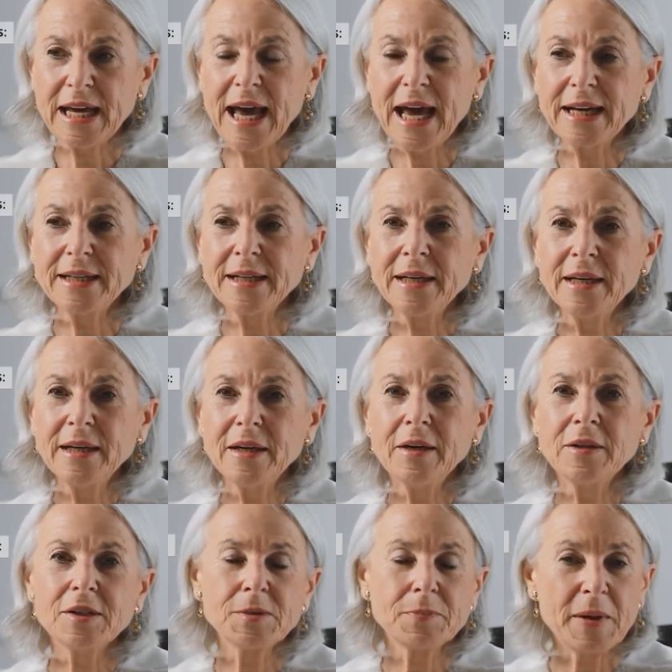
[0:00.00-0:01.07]
had
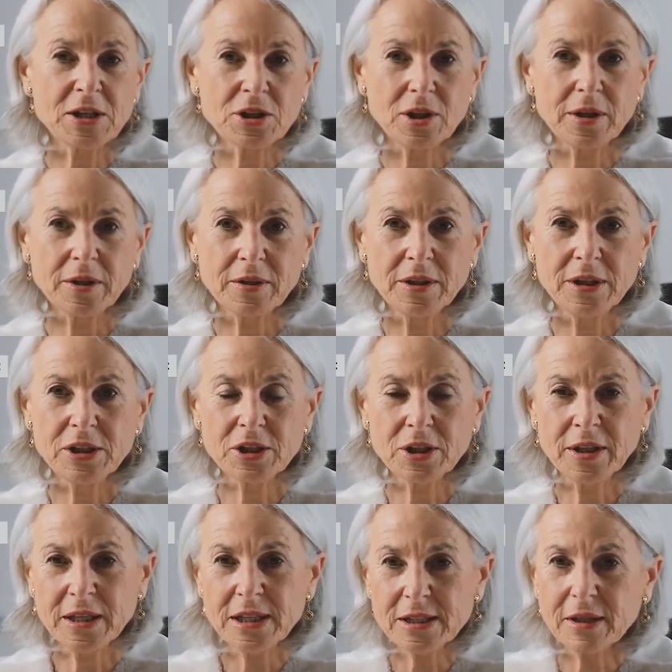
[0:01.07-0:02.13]
a special
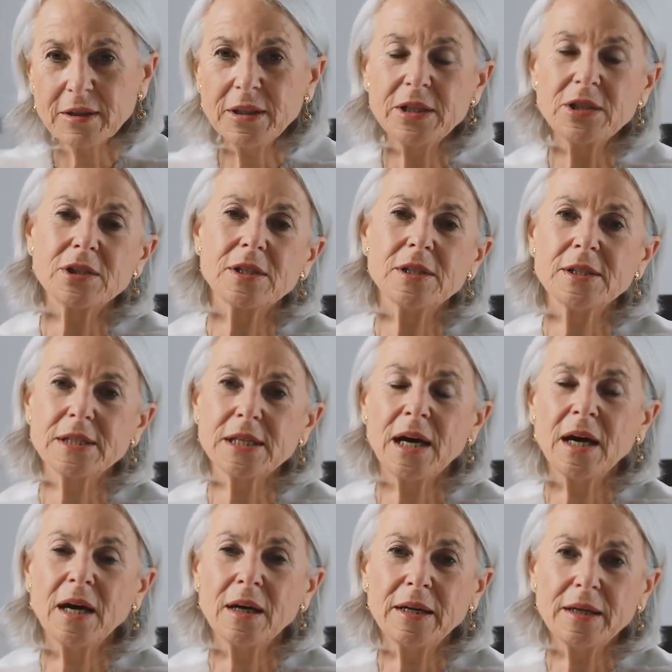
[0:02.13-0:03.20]
condition. These conditions
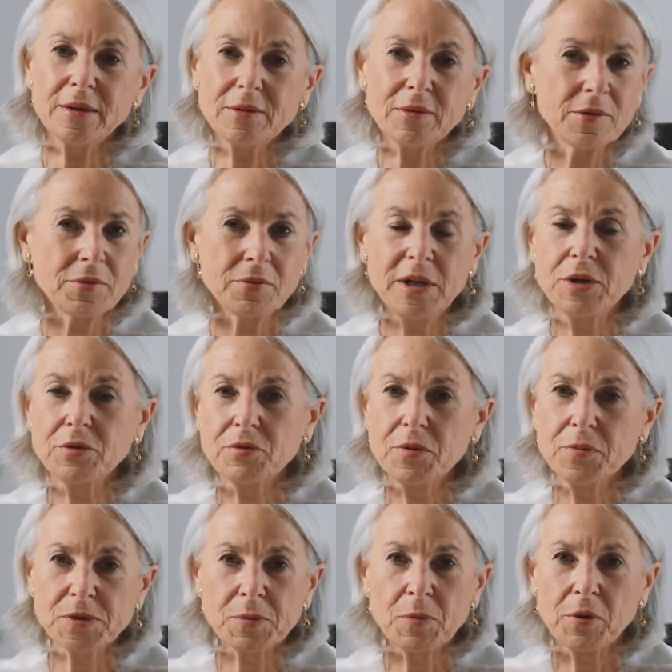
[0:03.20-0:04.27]
are 3
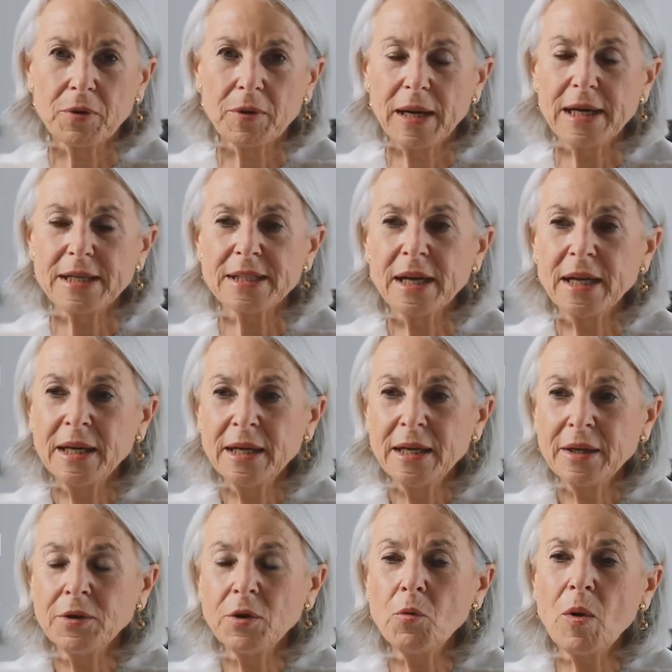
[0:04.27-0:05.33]
groups, more or less.
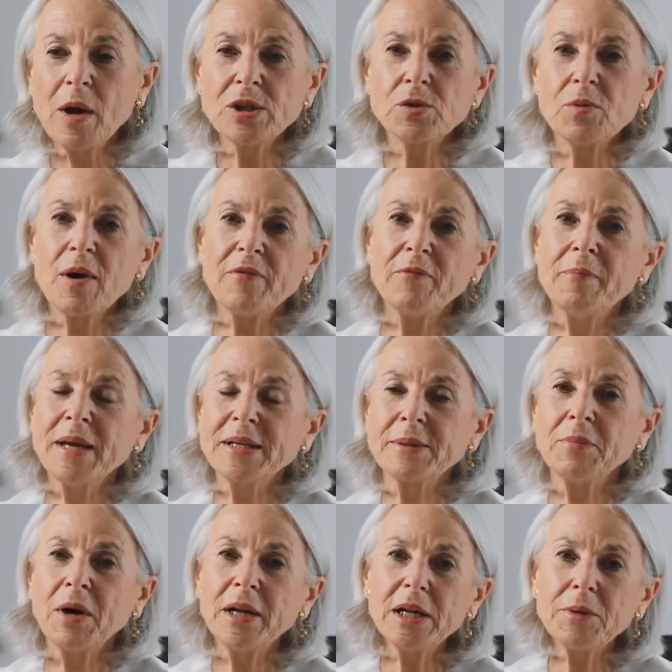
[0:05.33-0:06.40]
The ones who have
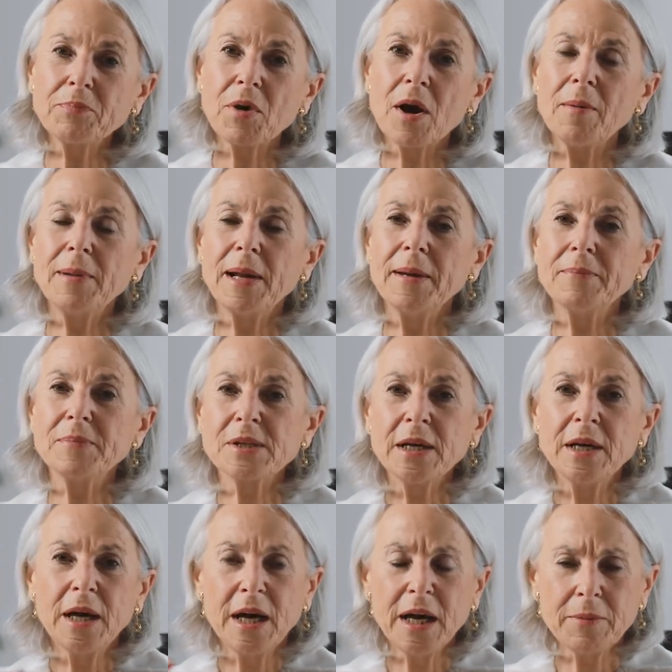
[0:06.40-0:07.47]
metabolic problems,
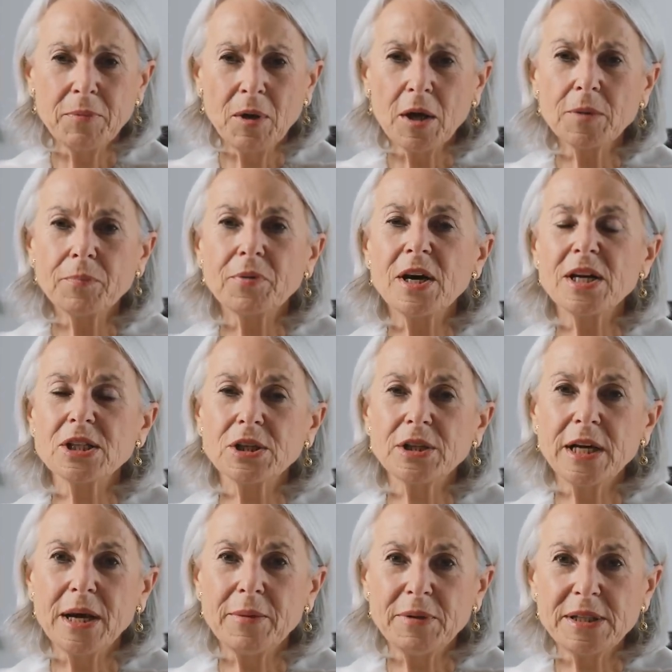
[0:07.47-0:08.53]
high blood
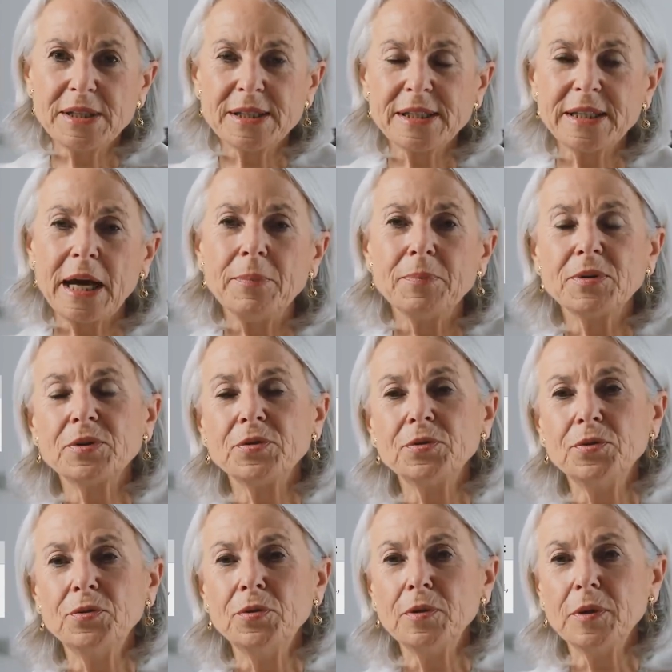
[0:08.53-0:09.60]
pressure, diabetes type
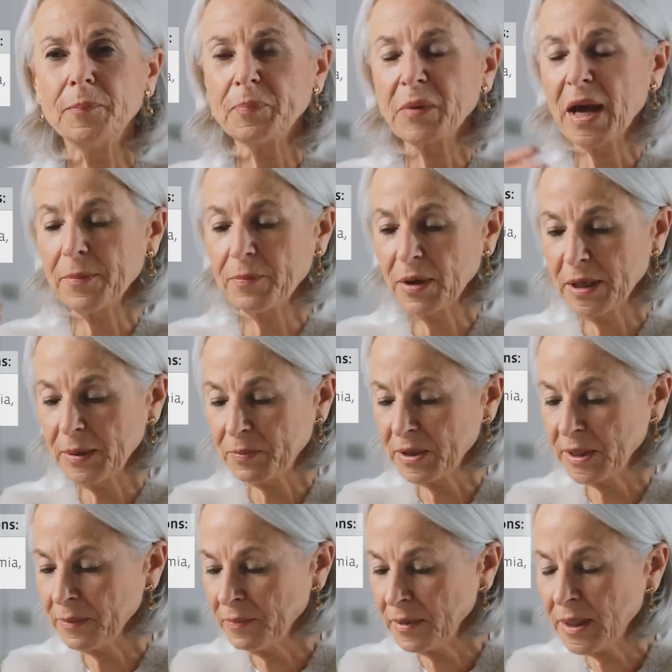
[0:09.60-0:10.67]
2,
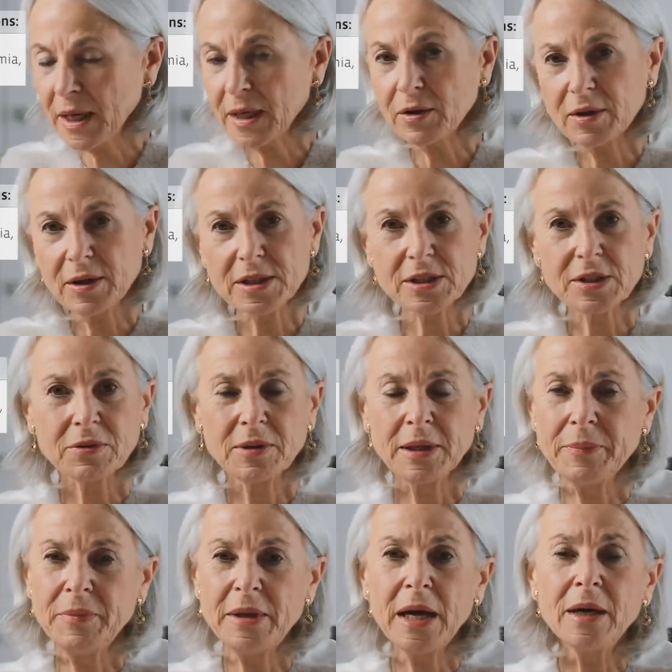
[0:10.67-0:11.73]
hyperlipidemia,
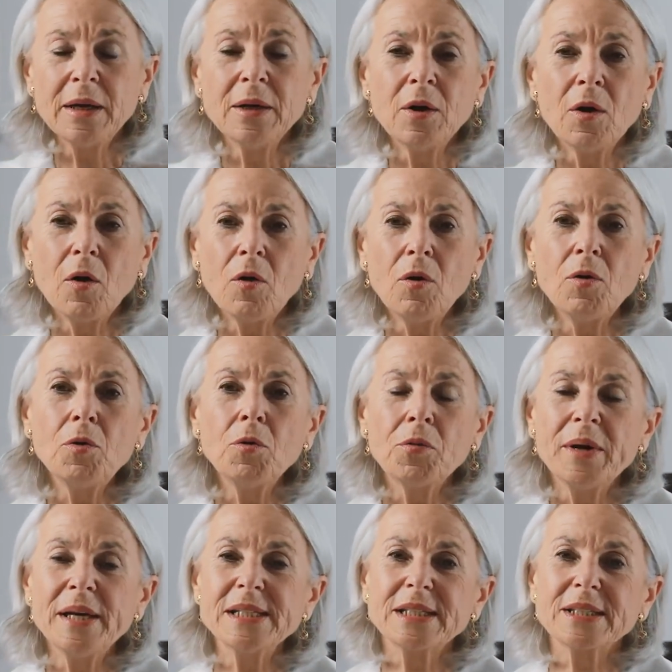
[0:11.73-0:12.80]
cholesterolemia, all
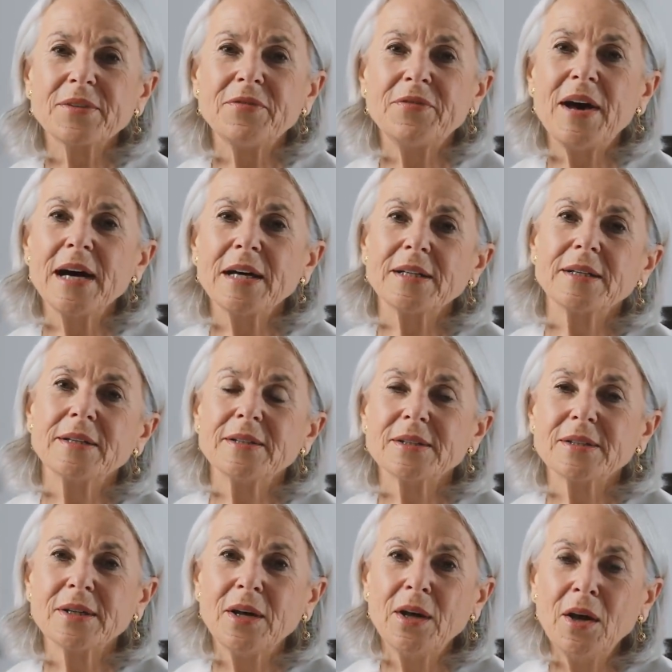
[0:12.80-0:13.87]
risk
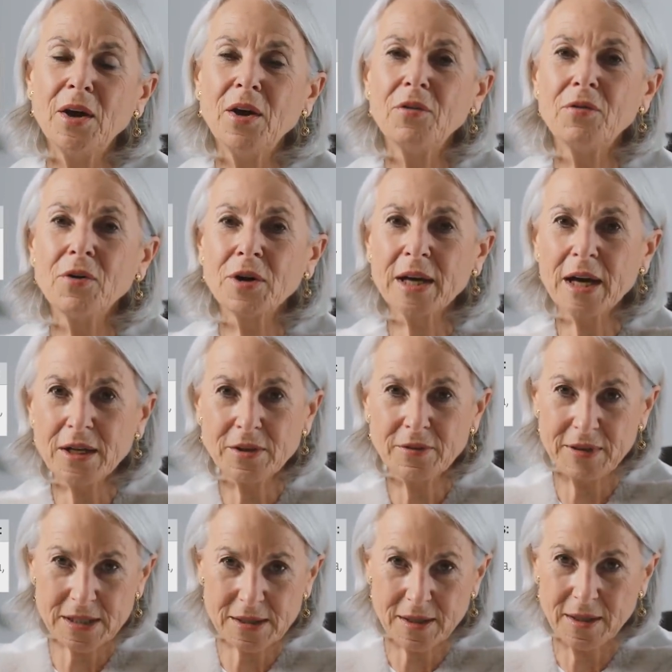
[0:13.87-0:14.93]
factors for
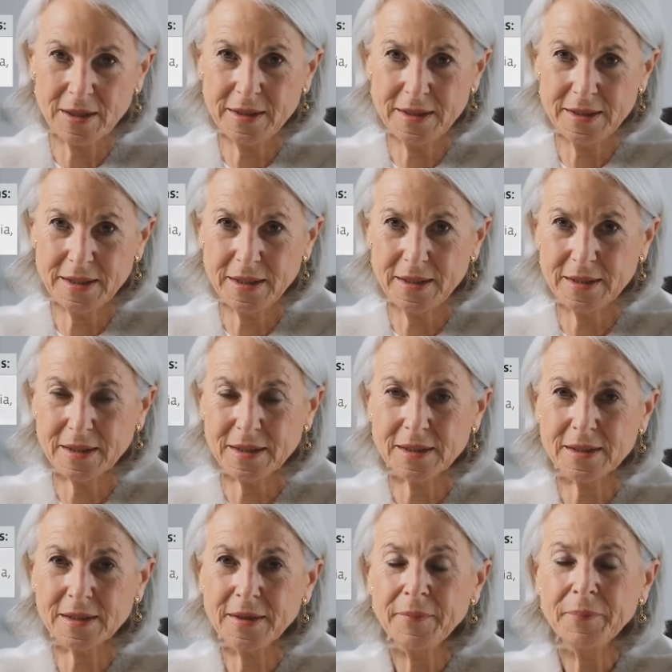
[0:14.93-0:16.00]
cardiovascular
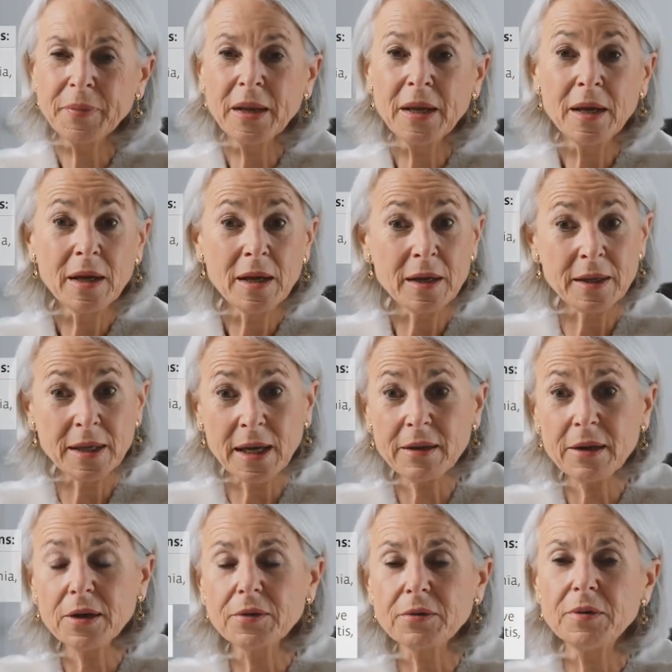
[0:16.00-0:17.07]
diseases.
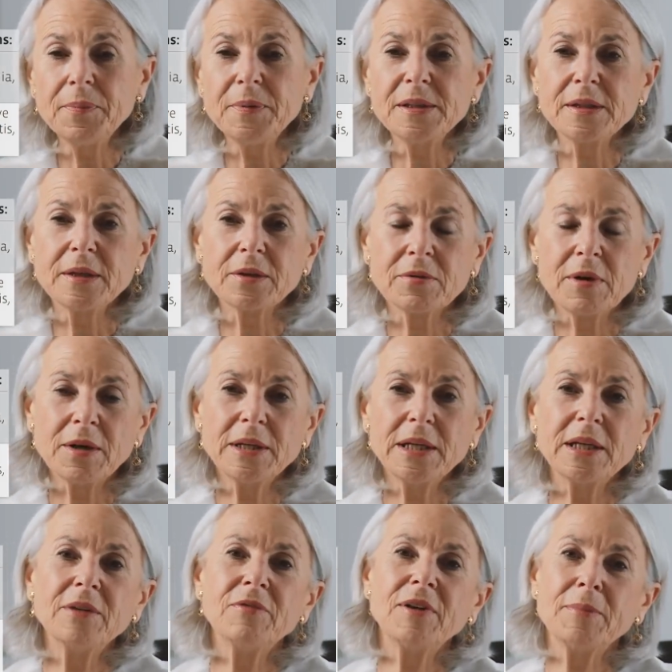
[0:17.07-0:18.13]
Another group is the
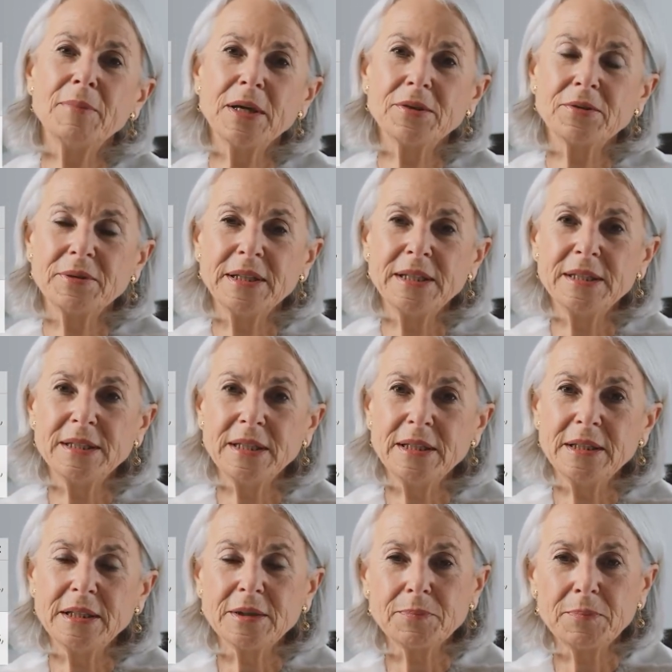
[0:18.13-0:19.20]
chronic inflammatory
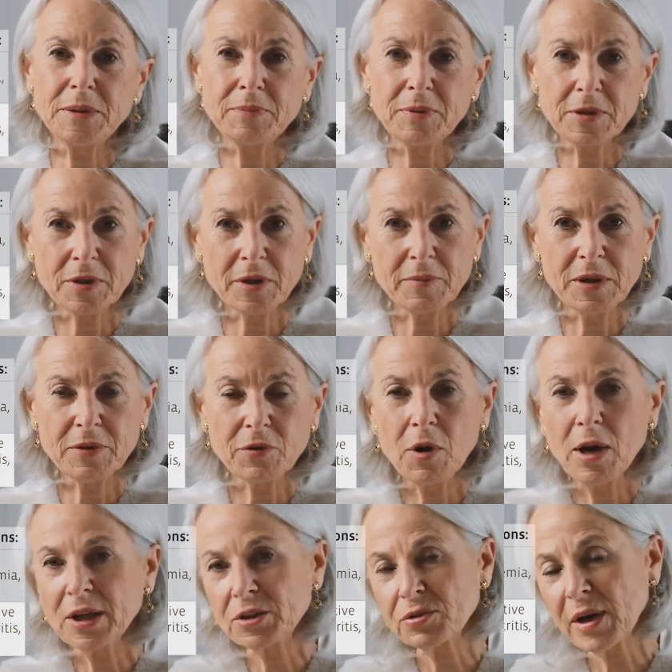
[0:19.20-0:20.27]
diseases, people coming
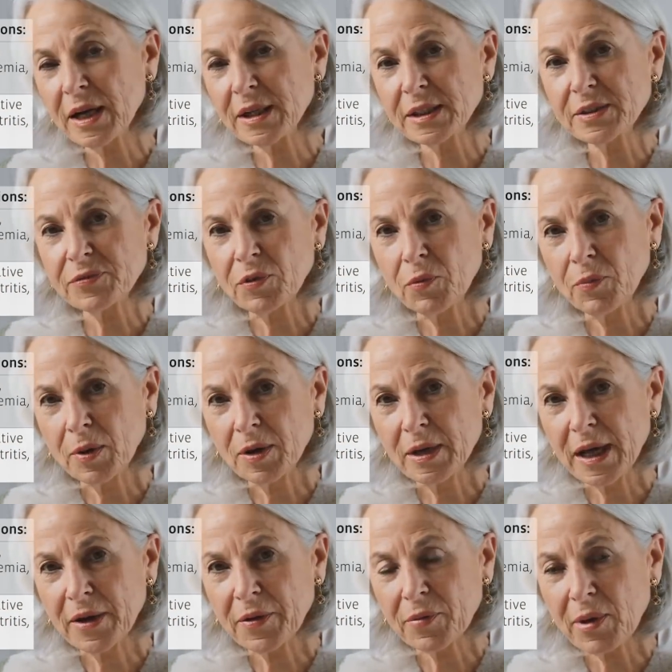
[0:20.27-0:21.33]
for arthritis, for
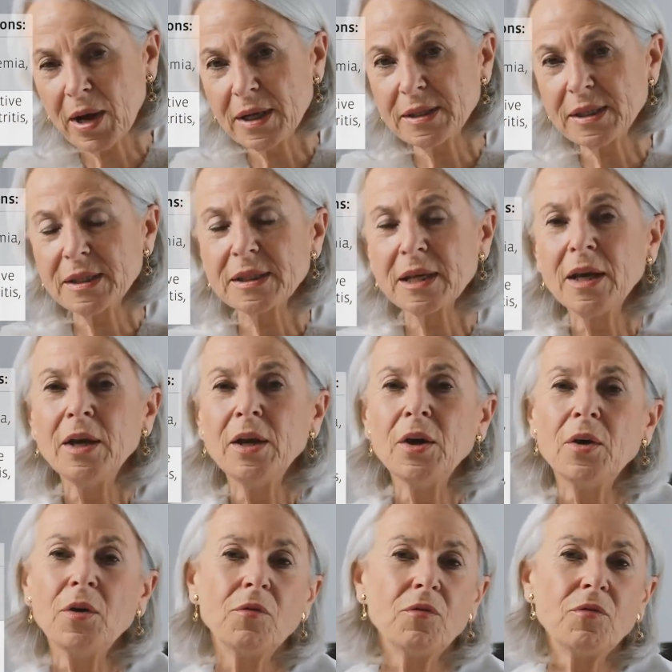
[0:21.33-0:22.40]
polyarthritis,
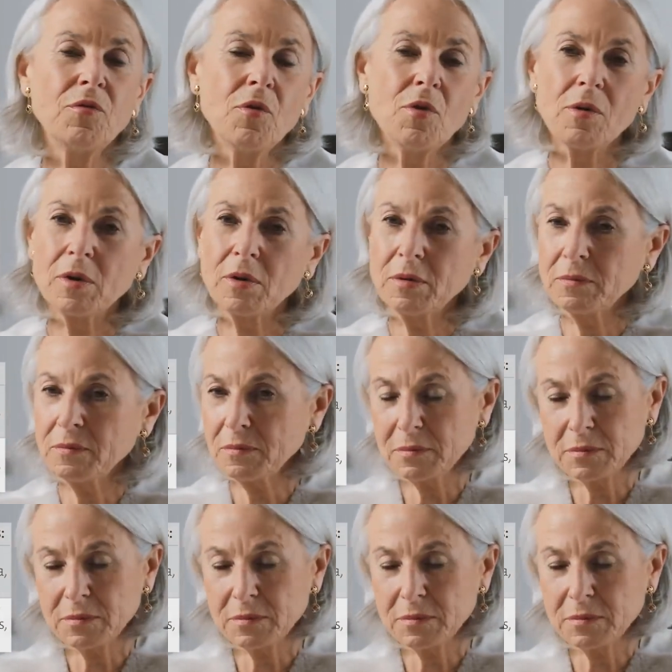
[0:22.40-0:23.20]
for